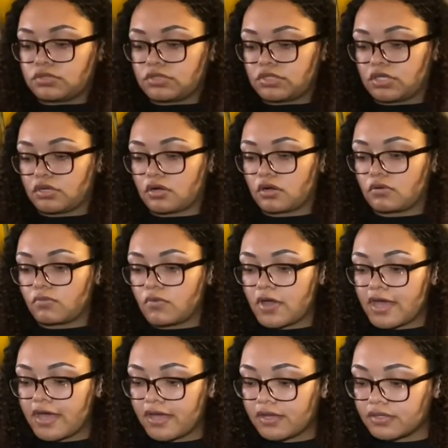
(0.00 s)
Get our
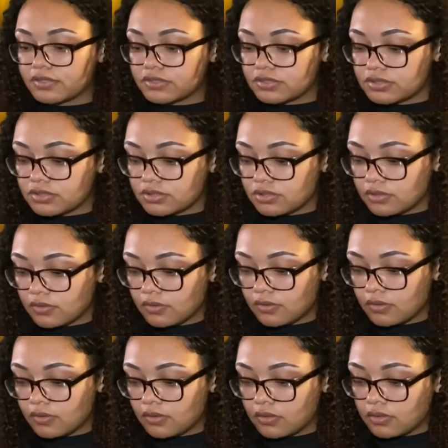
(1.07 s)
wax,
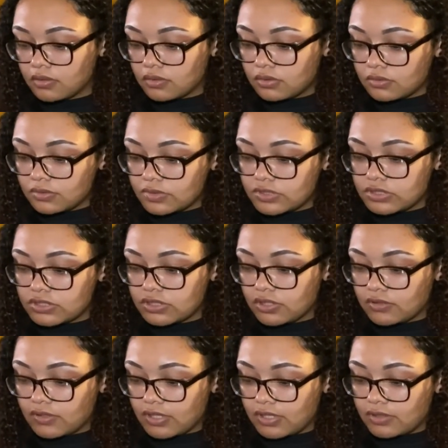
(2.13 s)
stir
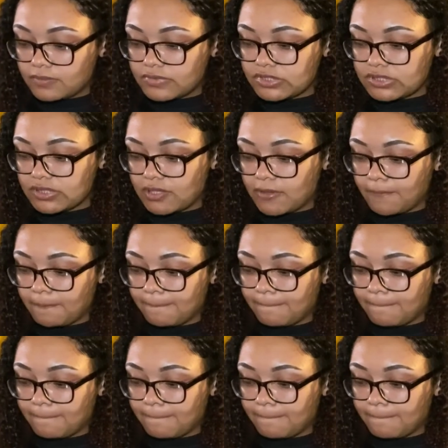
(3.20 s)
that up some.